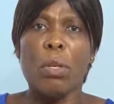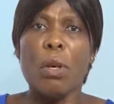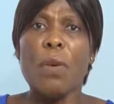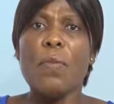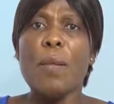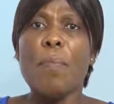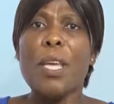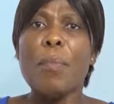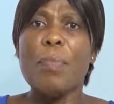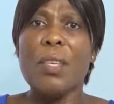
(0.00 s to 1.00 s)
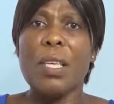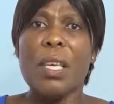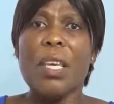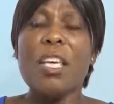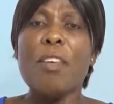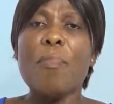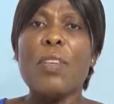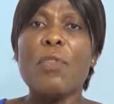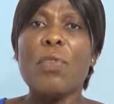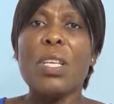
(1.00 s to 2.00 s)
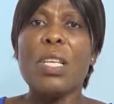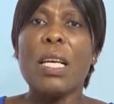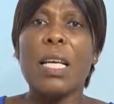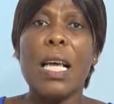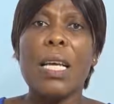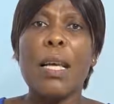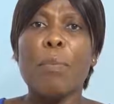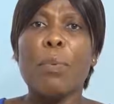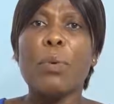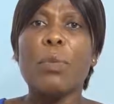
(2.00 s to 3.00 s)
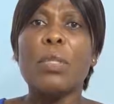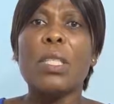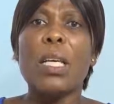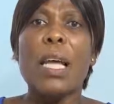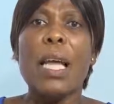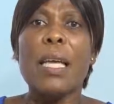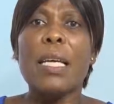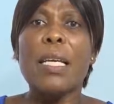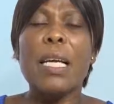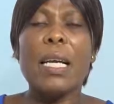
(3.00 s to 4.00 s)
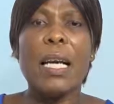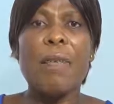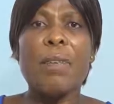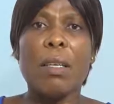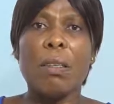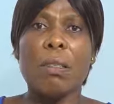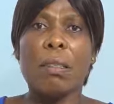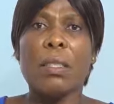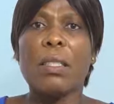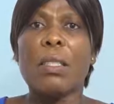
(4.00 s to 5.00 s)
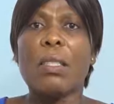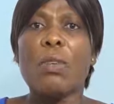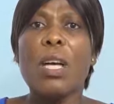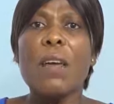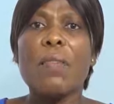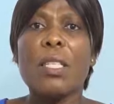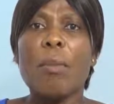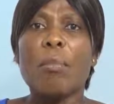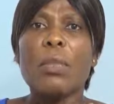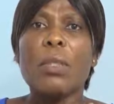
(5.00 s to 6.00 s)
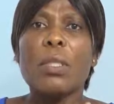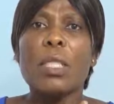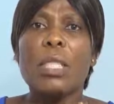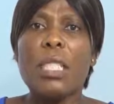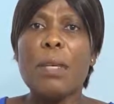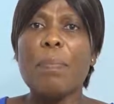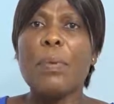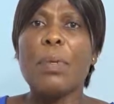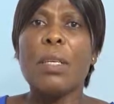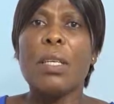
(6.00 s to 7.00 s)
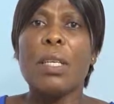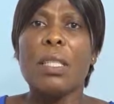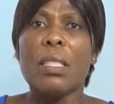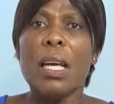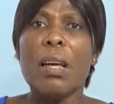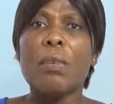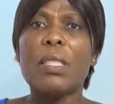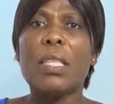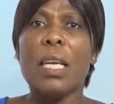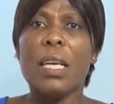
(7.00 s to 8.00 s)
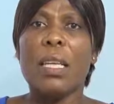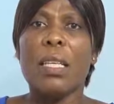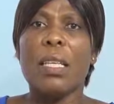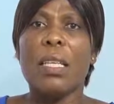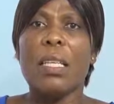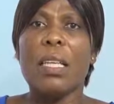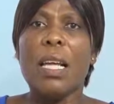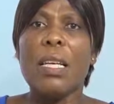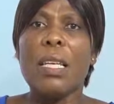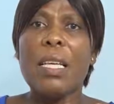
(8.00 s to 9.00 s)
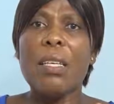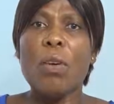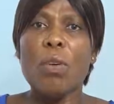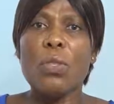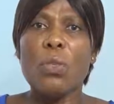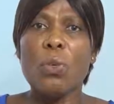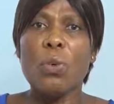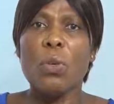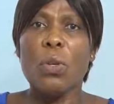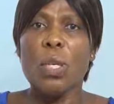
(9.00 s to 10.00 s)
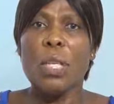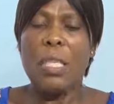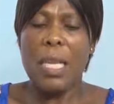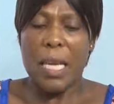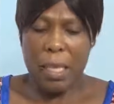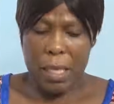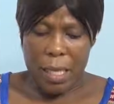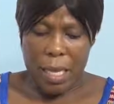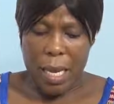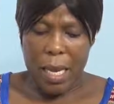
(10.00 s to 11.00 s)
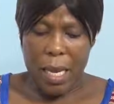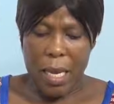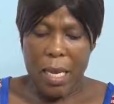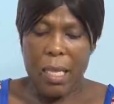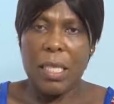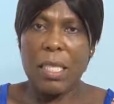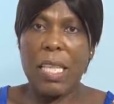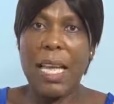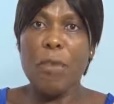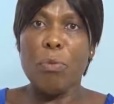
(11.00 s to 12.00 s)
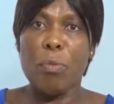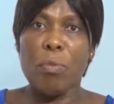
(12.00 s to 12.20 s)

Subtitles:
of the baby in between the collarbone and then the clavicle. You have some deep down there. And then also the sternum